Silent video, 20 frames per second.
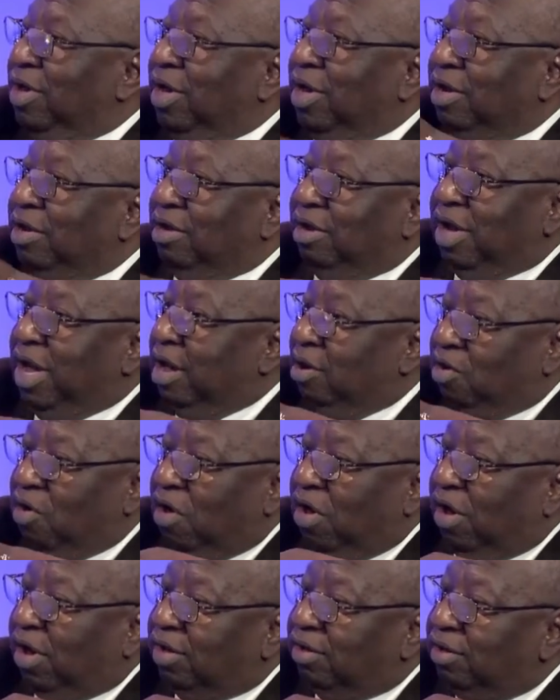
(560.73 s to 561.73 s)
at
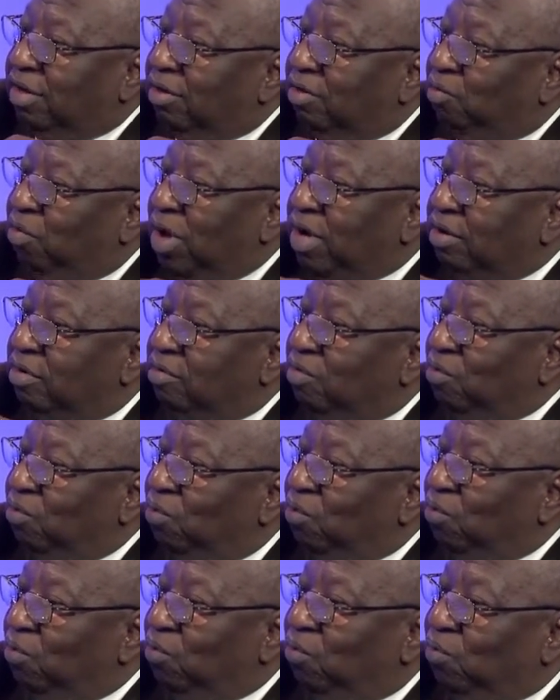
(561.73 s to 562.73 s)
all. What
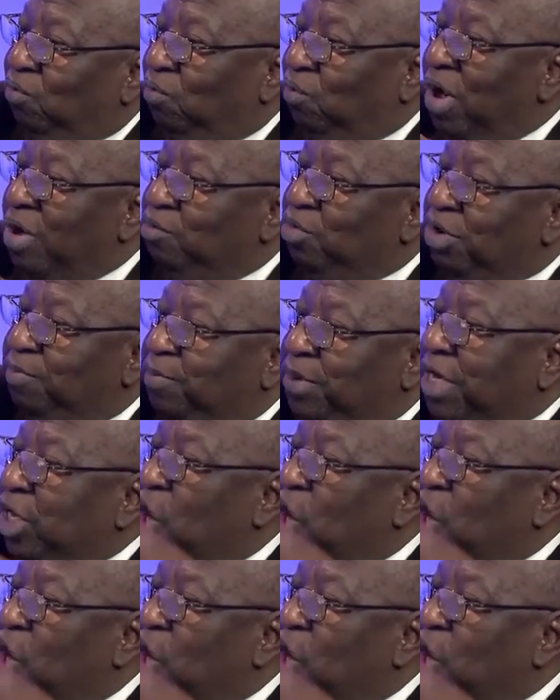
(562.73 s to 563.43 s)
would be